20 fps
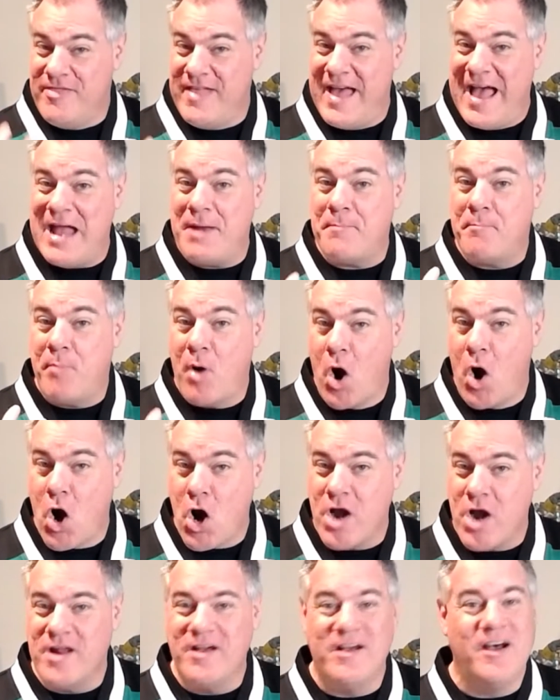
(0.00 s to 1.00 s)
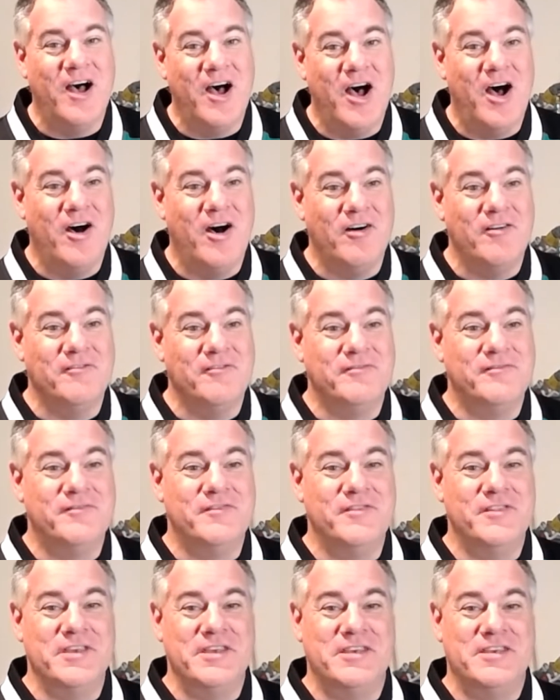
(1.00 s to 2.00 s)
that part of
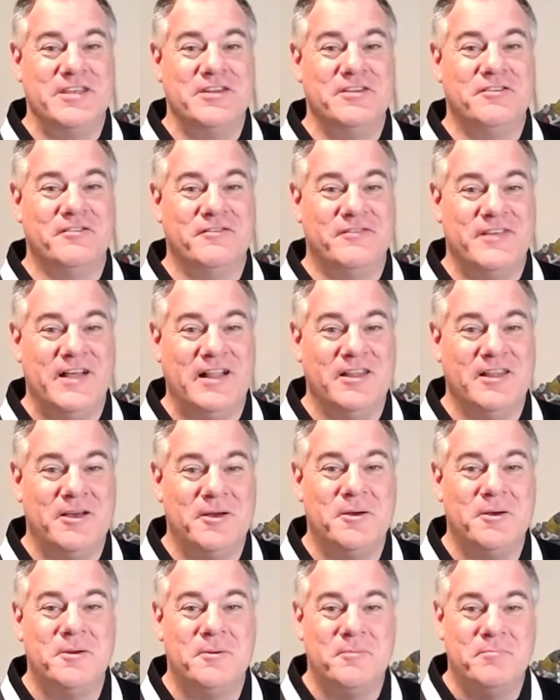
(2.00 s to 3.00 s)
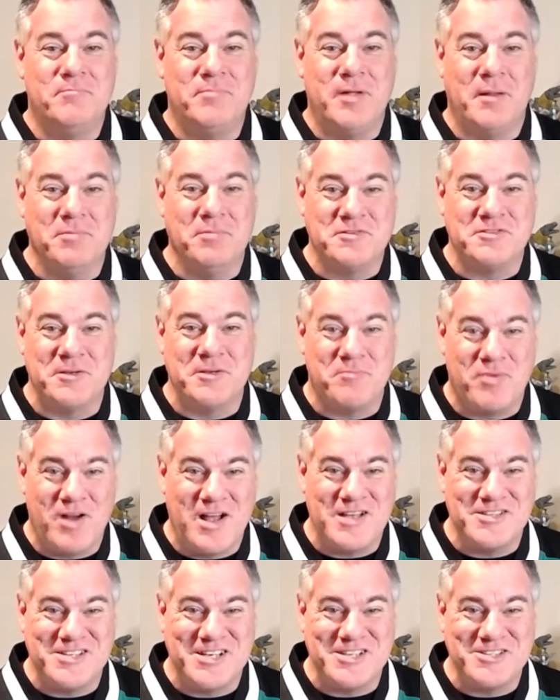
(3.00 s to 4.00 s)
the Kindle Vella publishing
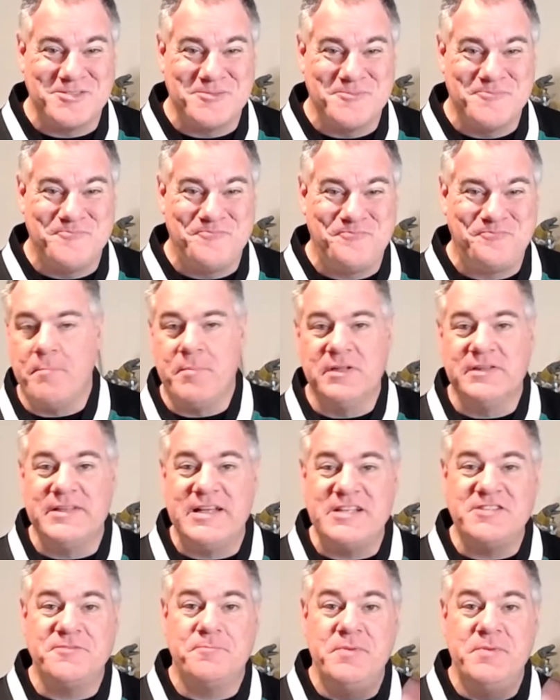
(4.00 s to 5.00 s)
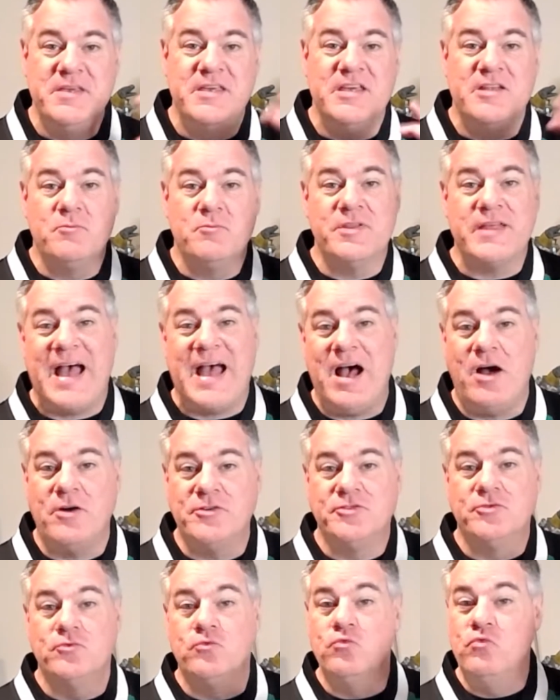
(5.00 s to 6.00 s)
process. But let's begin with how
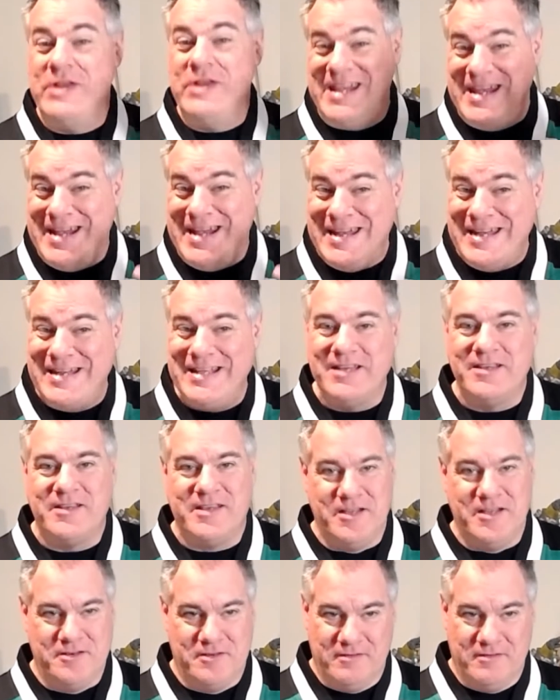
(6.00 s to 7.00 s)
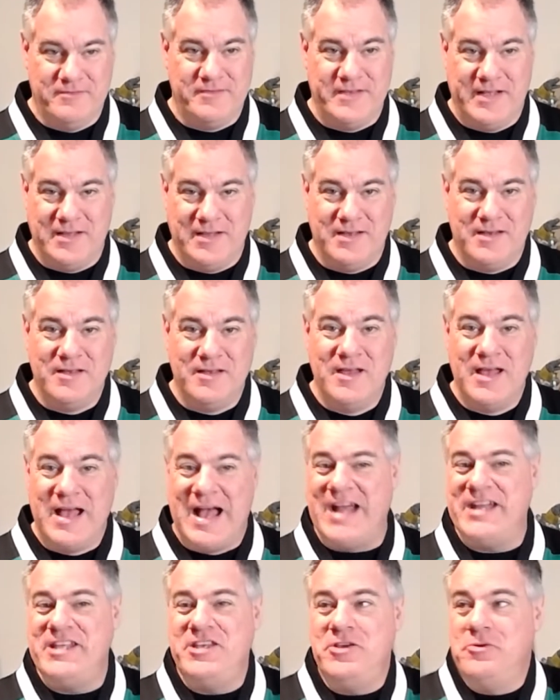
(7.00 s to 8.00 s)
to read Kindle Vella.
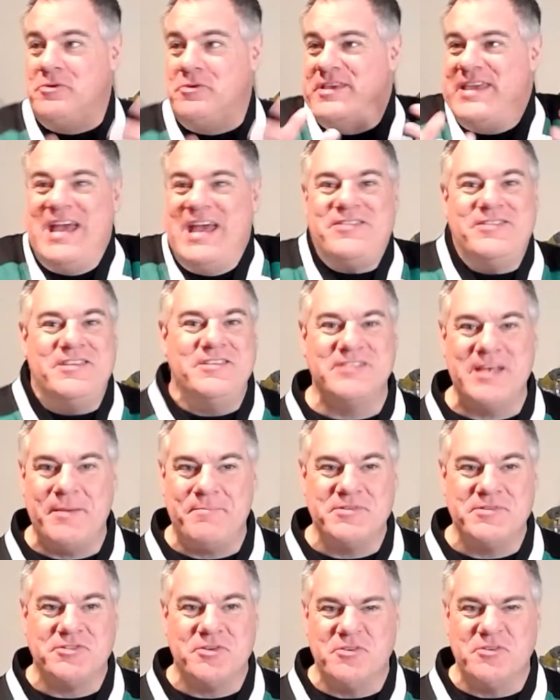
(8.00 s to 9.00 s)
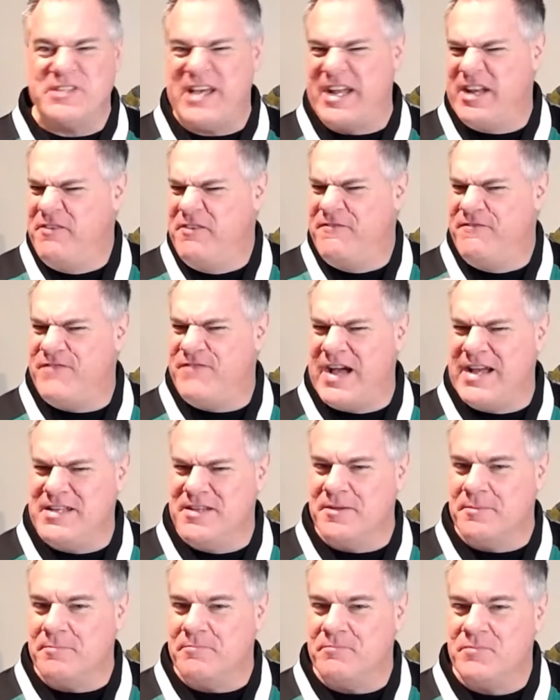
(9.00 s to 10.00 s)
How do you get these episodes? How do you
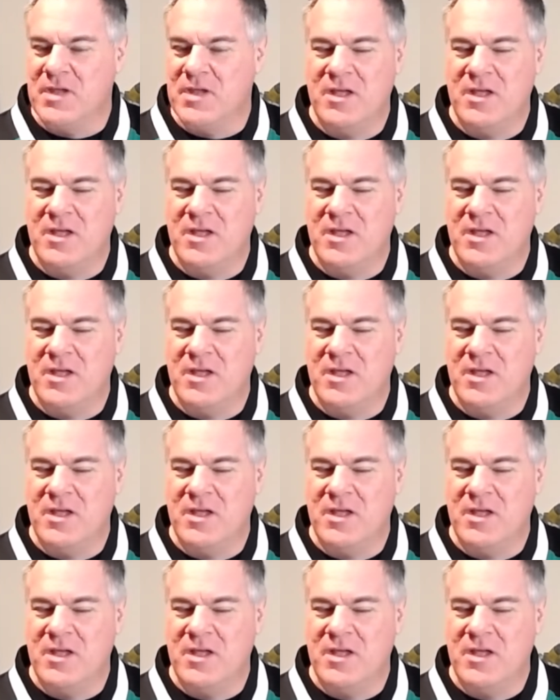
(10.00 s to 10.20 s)
find them?